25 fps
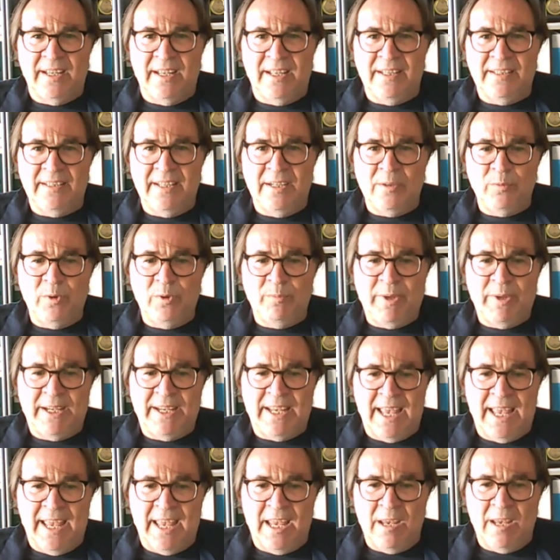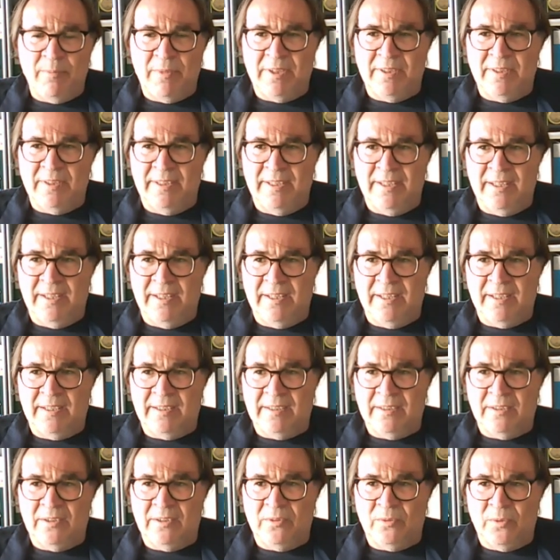and then we became
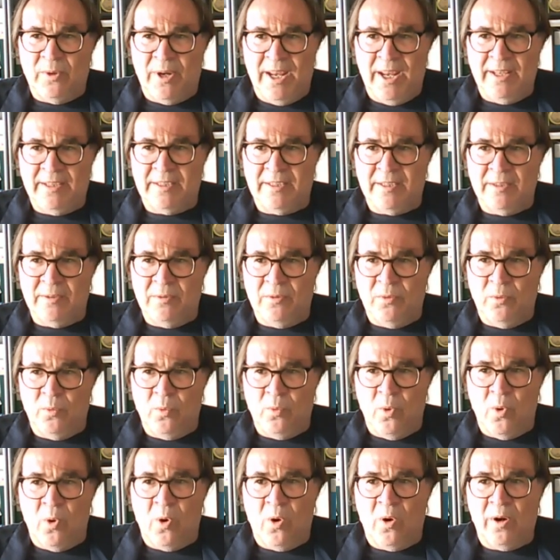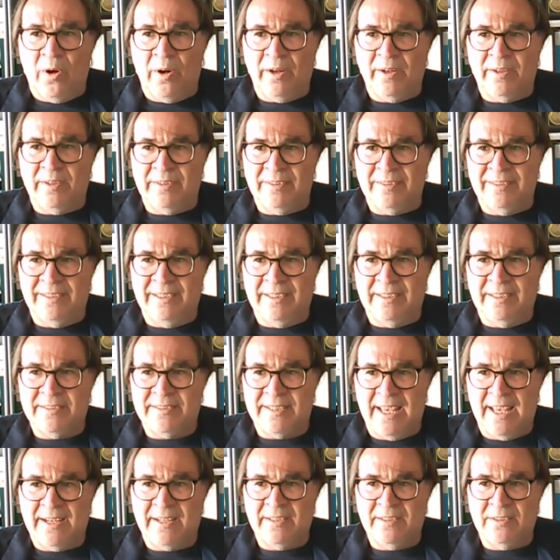the Great War, the
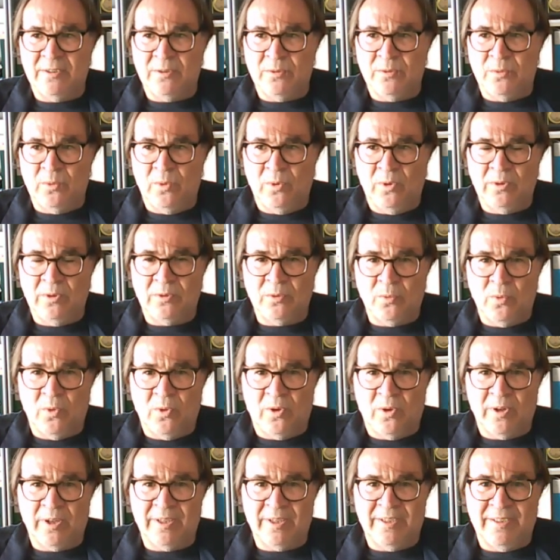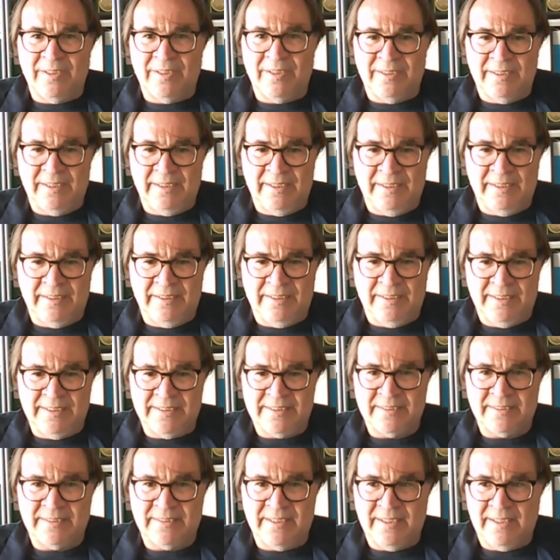Second World War in
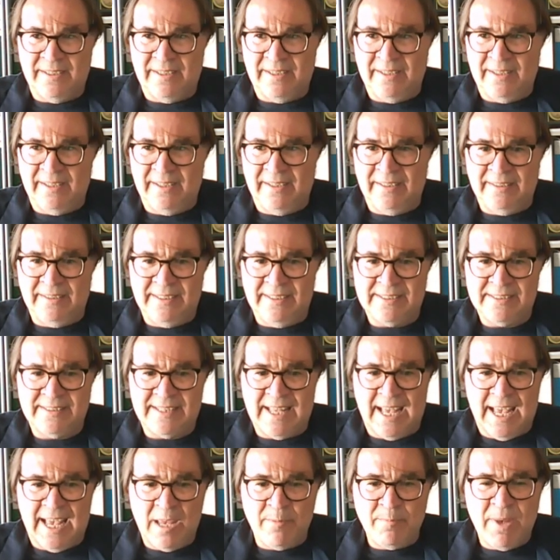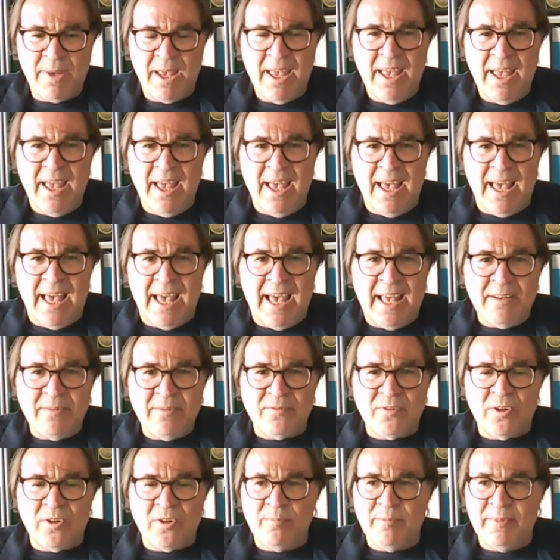this time.
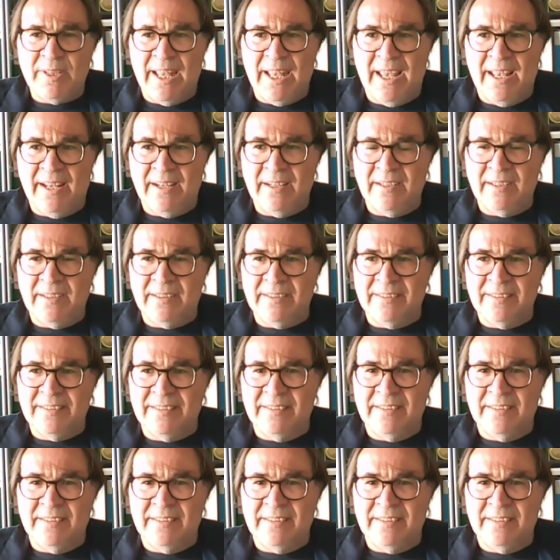And from then,